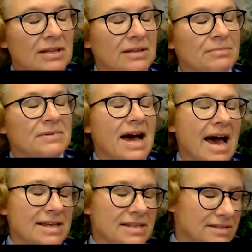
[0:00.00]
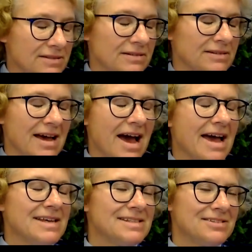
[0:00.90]
But the
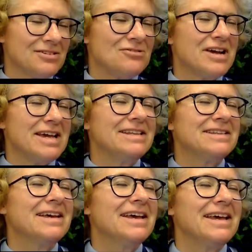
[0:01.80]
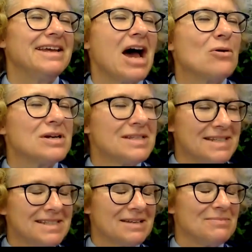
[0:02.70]
highest rate in our
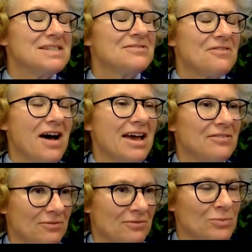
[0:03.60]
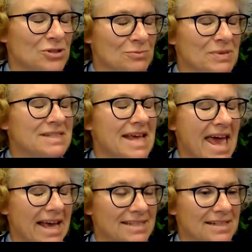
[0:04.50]
system is 5, which means
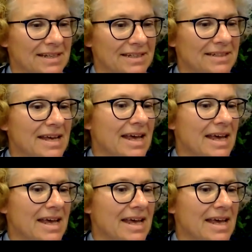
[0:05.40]
excellent.